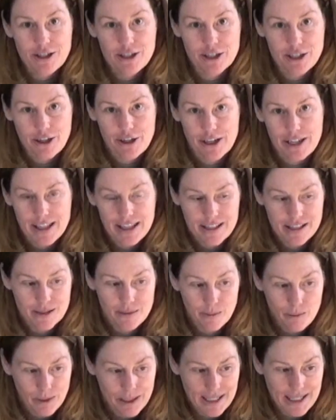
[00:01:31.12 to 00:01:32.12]
starting
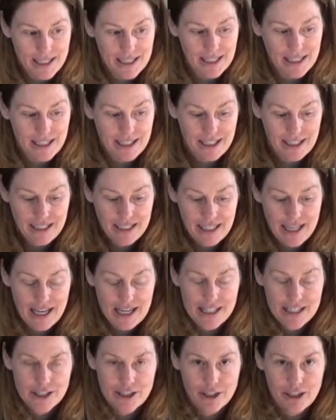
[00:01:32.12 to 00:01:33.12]
this weekend, I
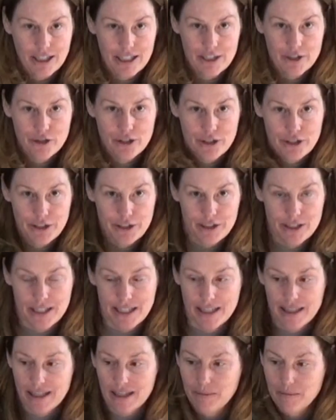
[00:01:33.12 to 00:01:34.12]
start
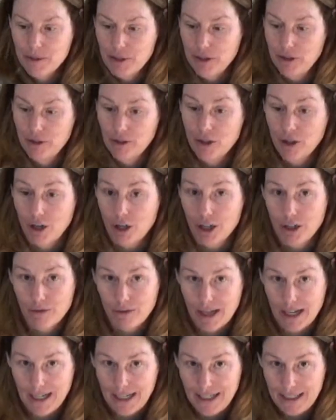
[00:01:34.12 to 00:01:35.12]
introducing them to car
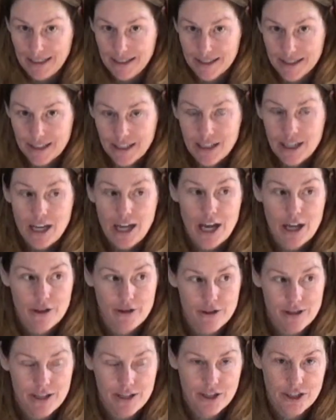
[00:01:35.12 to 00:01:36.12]
rides
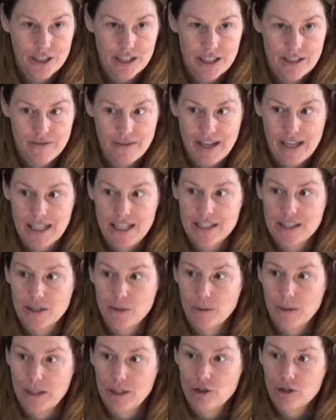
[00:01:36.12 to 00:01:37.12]
other than just the vet. So
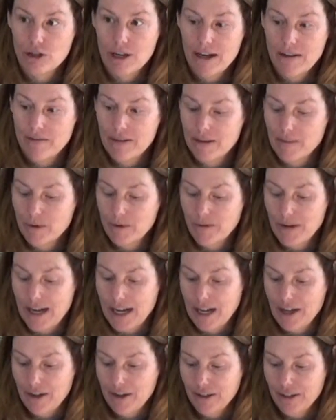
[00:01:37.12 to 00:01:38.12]
we drive them
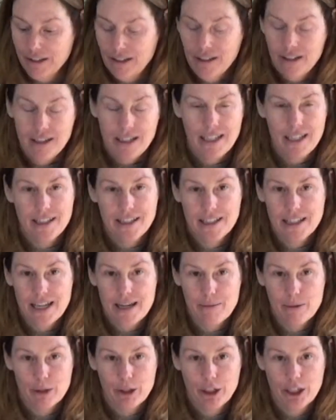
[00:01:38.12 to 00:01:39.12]
around in the
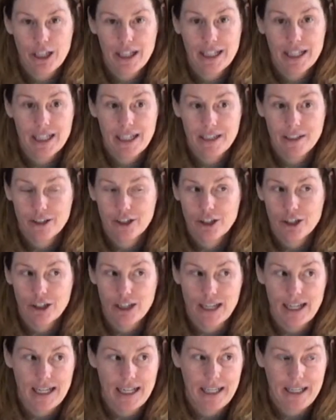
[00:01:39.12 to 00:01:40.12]
neighborhood in a
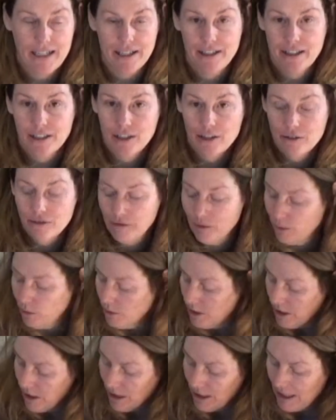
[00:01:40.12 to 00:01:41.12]
crate
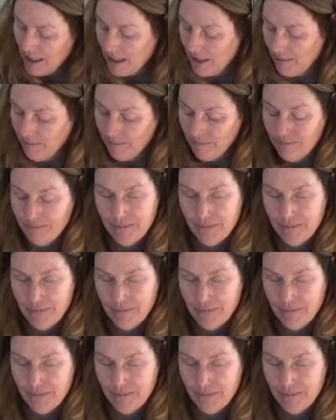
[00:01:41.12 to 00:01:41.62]
for um,